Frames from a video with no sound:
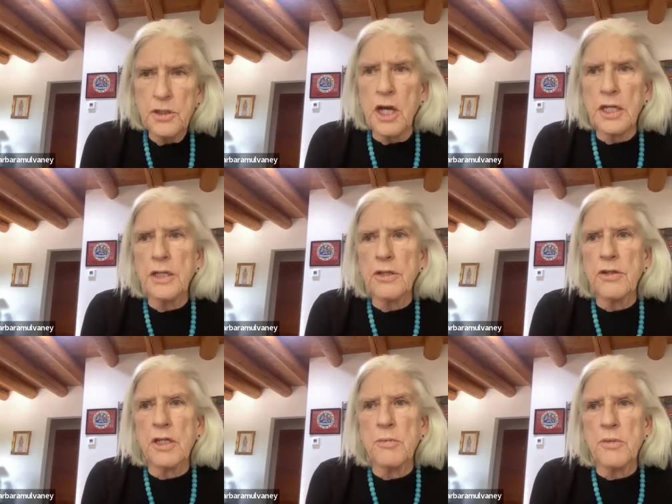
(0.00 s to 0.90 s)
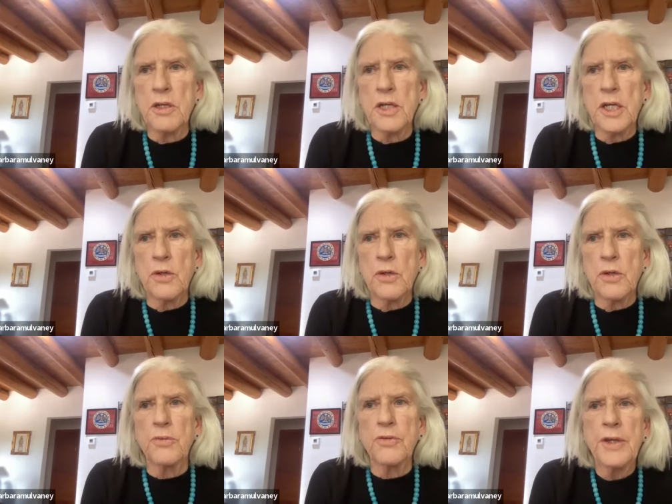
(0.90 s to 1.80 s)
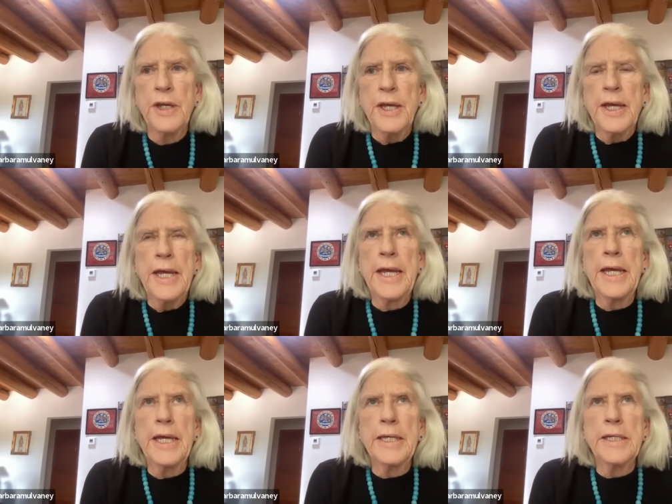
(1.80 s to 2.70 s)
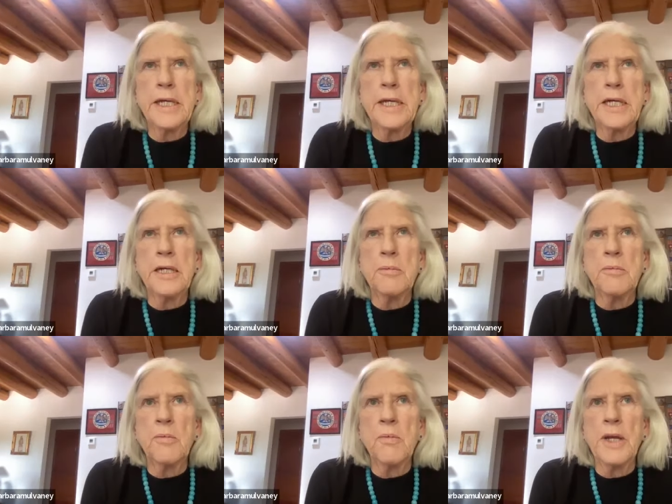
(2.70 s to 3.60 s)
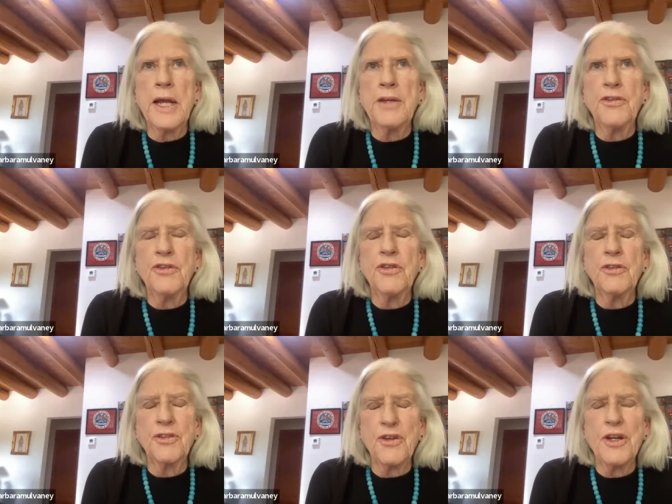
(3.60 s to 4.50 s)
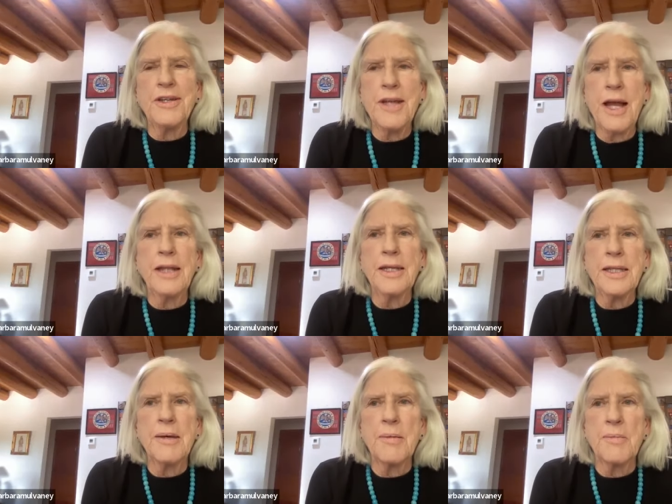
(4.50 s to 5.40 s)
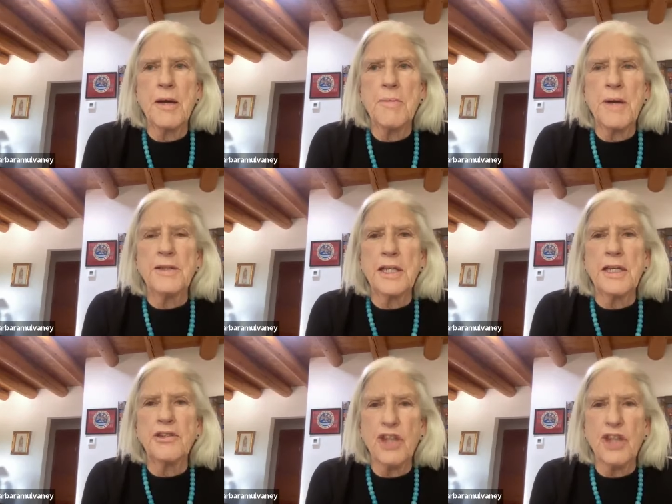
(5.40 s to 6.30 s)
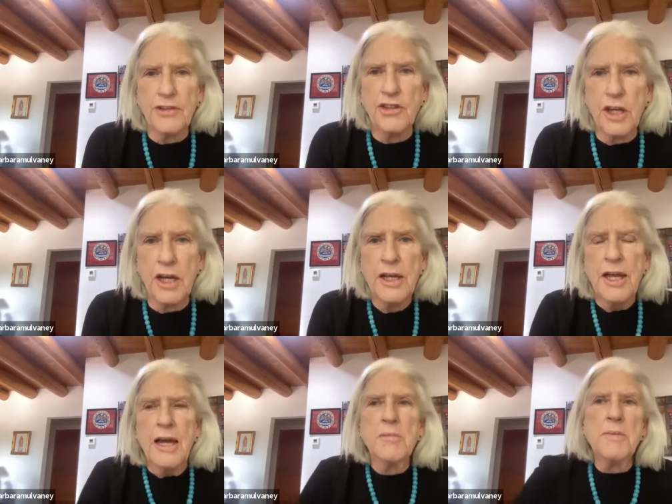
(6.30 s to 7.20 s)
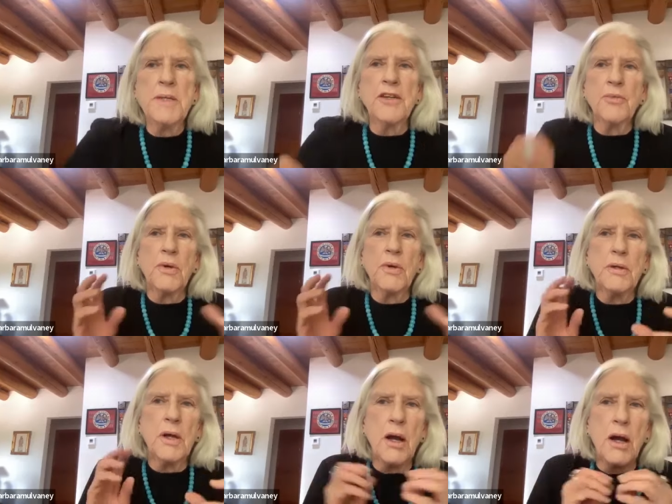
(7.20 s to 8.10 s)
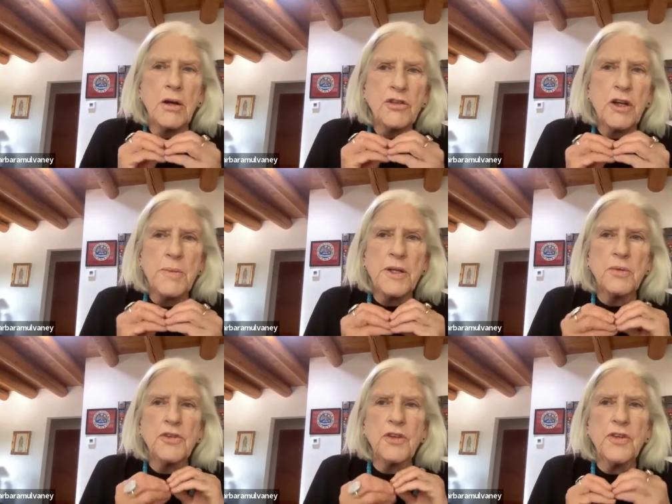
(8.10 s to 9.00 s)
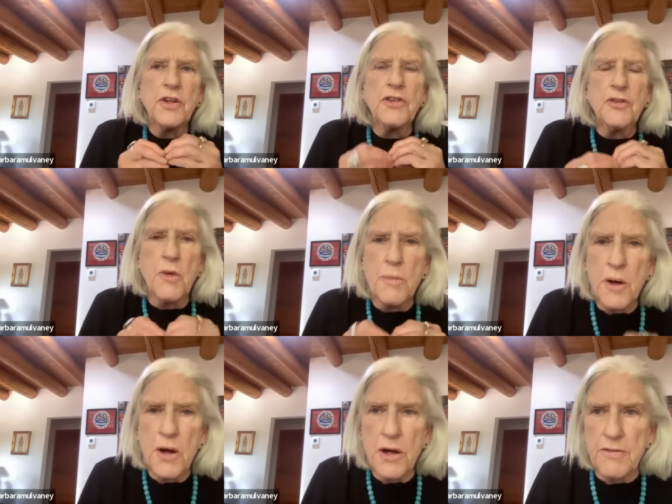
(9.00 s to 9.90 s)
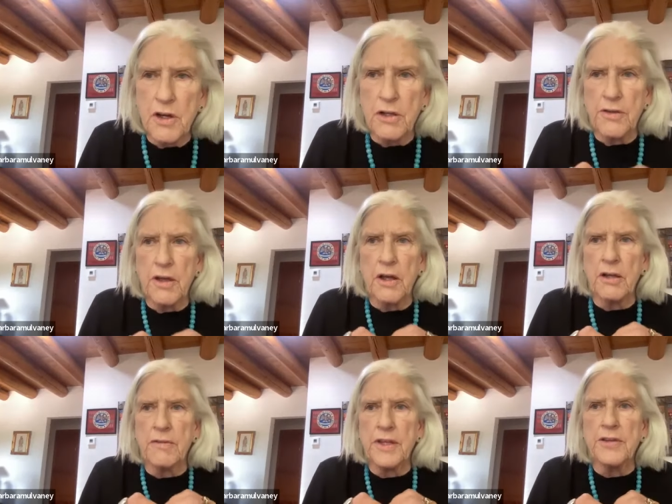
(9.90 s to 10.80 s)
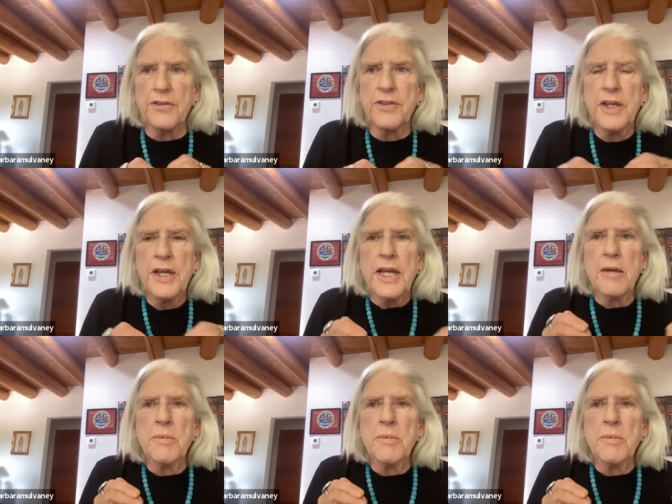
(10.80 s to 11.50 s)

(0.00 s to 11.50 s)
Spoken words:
talking to the community groups, and when I started telling them about the gachacha, I mean, because our tribunal was a very small part of all of this.